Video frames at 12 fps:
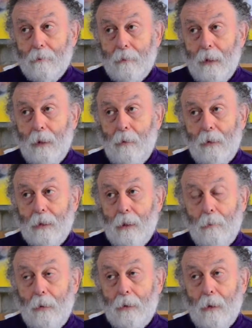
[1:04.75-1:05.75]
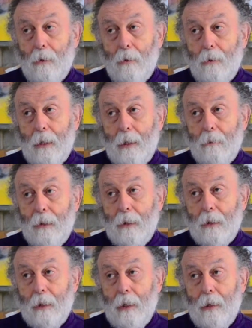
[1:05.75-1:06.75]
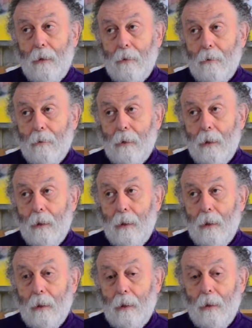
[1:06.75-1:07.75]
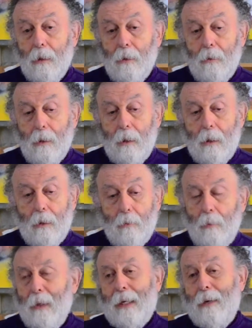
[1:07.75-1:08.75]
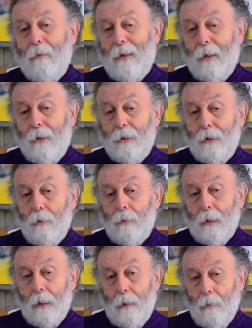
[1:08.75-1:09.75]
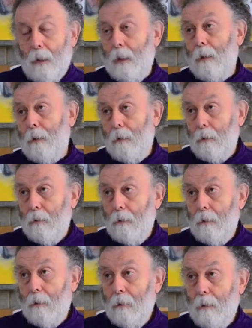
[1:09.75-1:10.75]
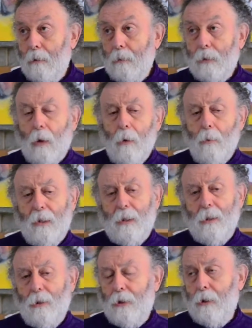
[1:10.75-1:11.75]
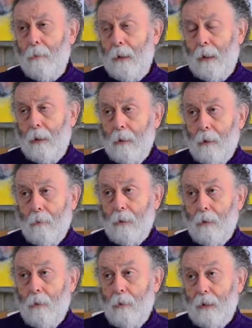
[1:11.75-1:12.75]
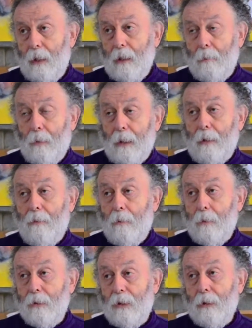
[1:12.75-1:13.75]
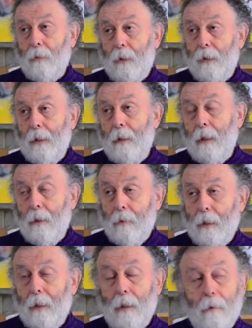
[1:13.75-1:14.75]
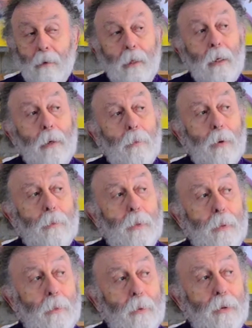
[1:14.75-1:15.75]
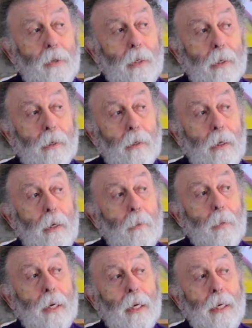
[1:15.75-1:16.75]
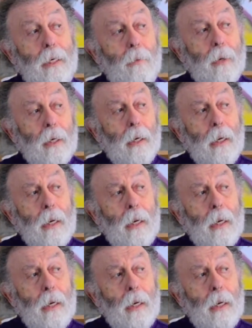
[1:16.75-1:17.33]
You know, he's going to put the whole damn thing together. You know, we want to get rid of the Jews anyway. It was always in Germany. It was always, and I believe it was still there. I don't care what people think. But anyway,